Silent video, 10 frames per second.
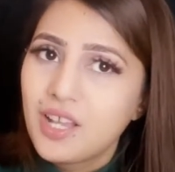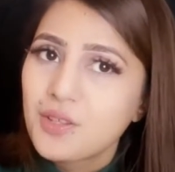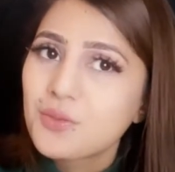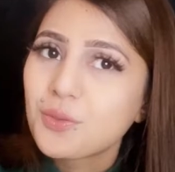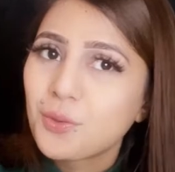
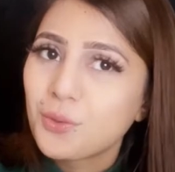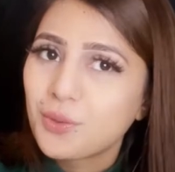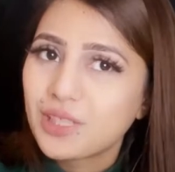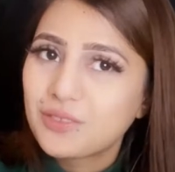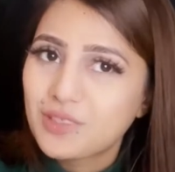So
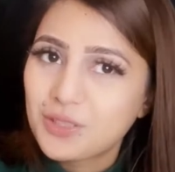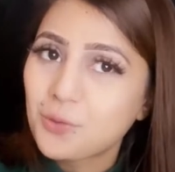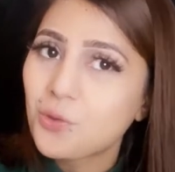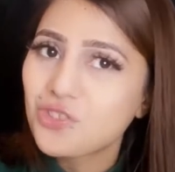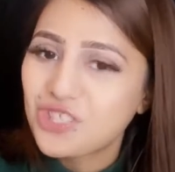it was
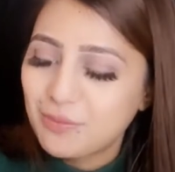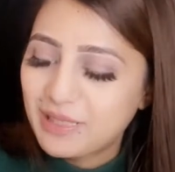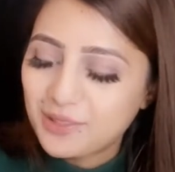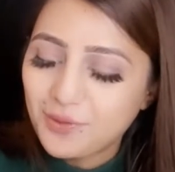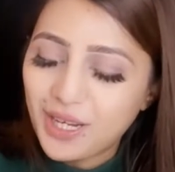so cheap,
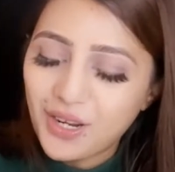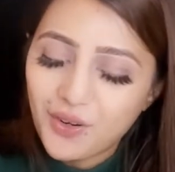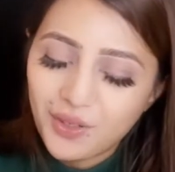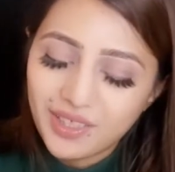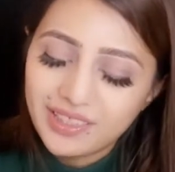that's why I
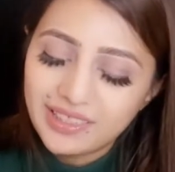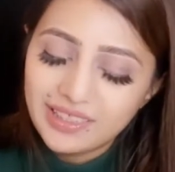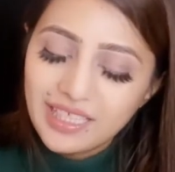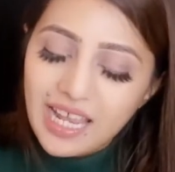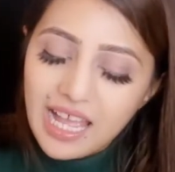ordered it,
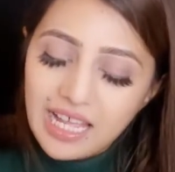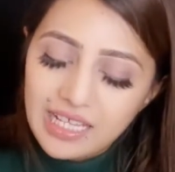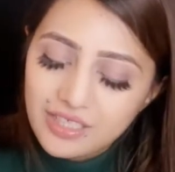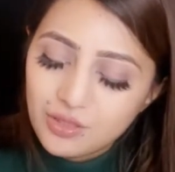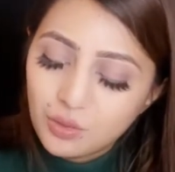
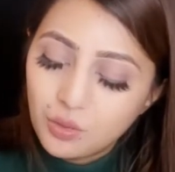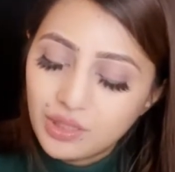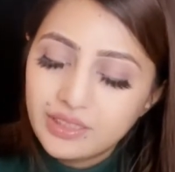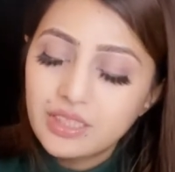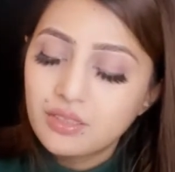and the
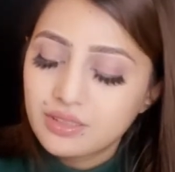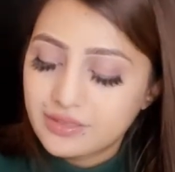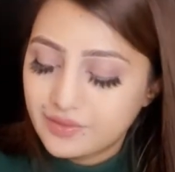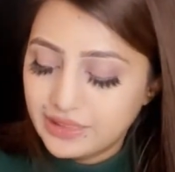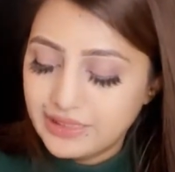quality looks
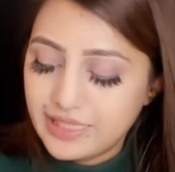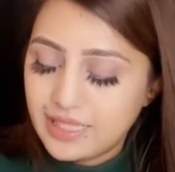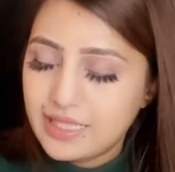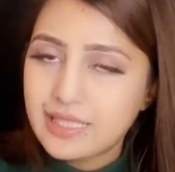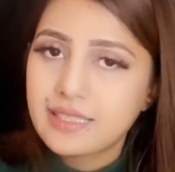really
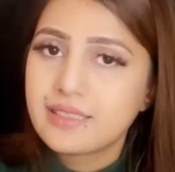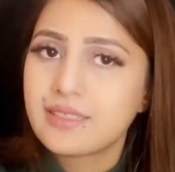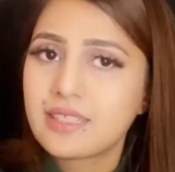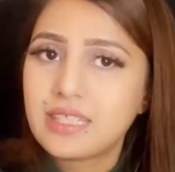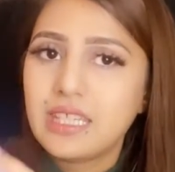nice. It's
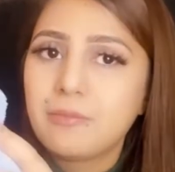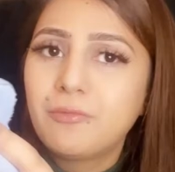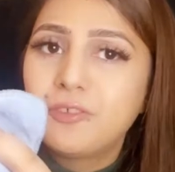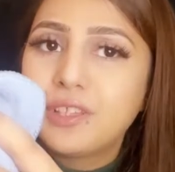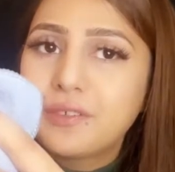same
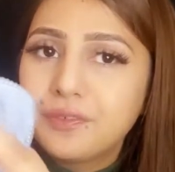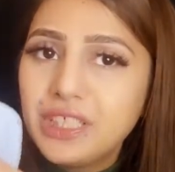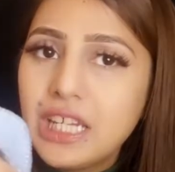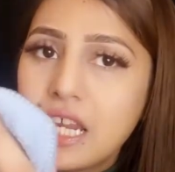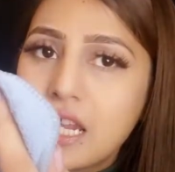
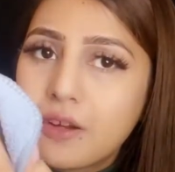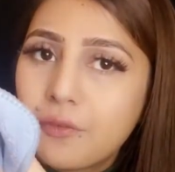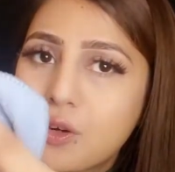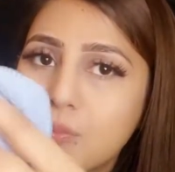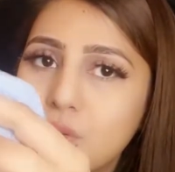fluffy
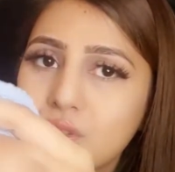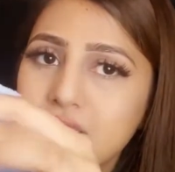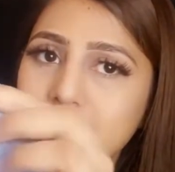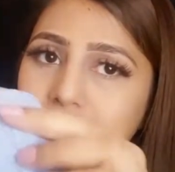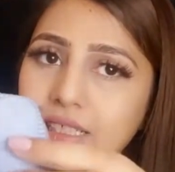from both
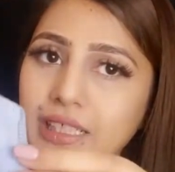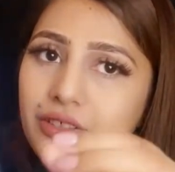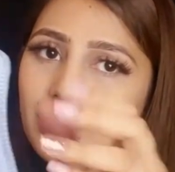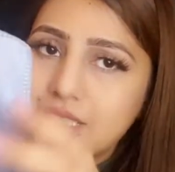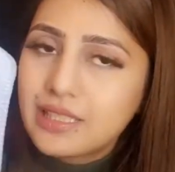sides, like
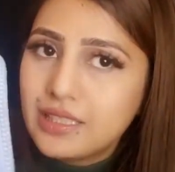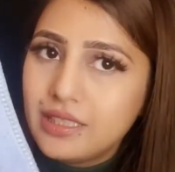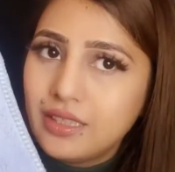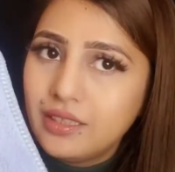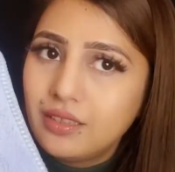you can see
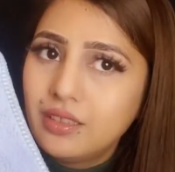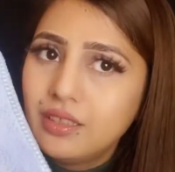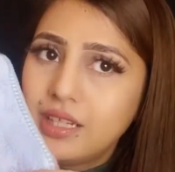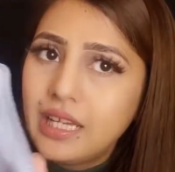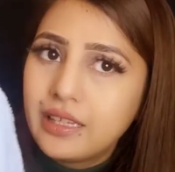here,
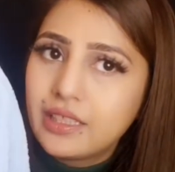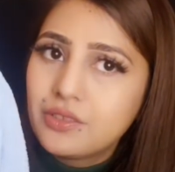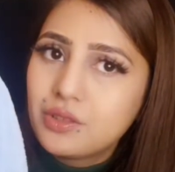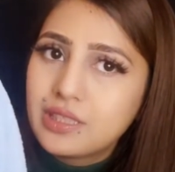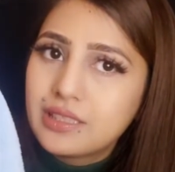and then
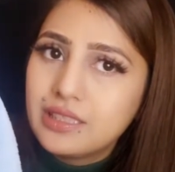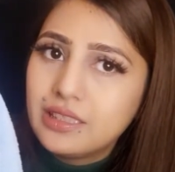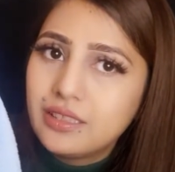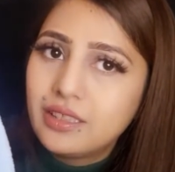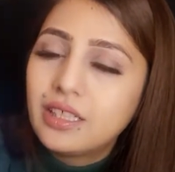you can see here.